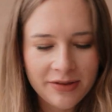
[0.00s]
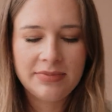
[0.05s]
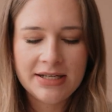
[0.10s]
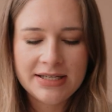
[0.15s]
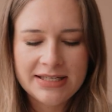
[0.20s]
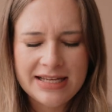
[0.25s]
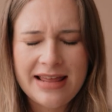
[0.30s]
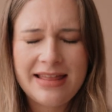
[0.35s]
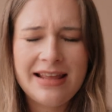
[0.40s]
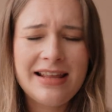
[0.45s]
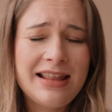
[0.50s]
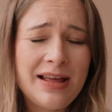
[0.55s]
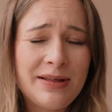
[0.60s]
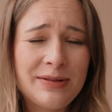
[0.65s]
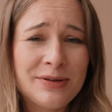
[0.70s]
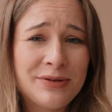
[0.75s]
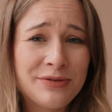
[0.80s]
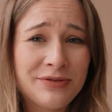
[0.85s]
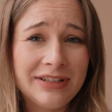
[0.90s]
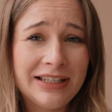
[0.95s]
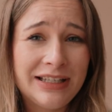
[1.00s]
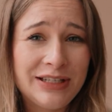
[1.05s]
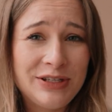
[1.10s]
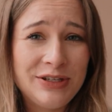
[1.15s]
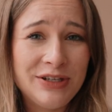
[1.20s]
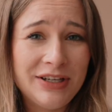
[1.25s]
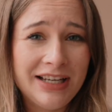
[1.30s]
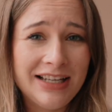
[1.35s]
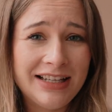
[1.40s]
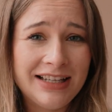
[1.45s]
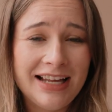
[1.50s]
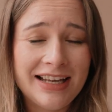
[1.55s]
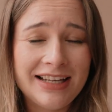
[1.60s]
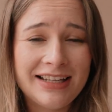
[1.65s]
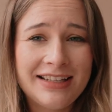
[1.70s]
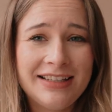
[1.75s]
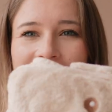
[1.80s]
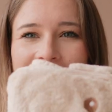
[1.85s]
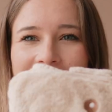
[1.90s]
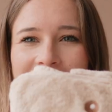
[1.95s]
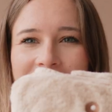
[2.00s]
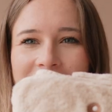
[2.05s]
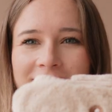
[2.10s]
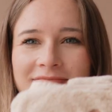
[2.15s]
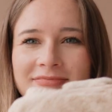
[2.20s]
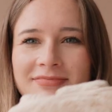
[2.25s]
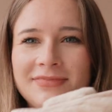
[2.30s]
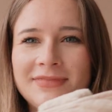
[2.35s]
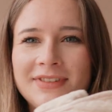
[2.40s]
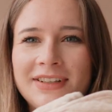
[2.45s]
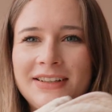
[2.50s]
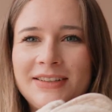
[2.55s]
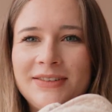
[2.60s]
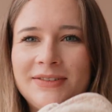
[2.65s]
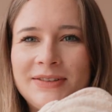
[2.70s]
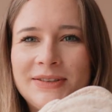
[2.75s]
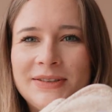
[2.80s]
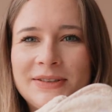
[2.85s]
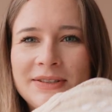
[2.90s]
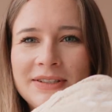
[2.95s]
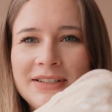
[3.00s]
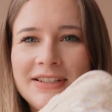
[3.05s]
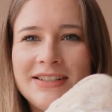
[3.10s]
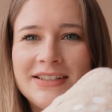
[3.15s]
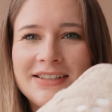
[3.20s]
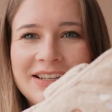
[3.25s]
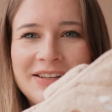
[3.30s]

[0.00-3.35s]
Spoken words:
Plus I think they'll look really cute in like a little hood. Can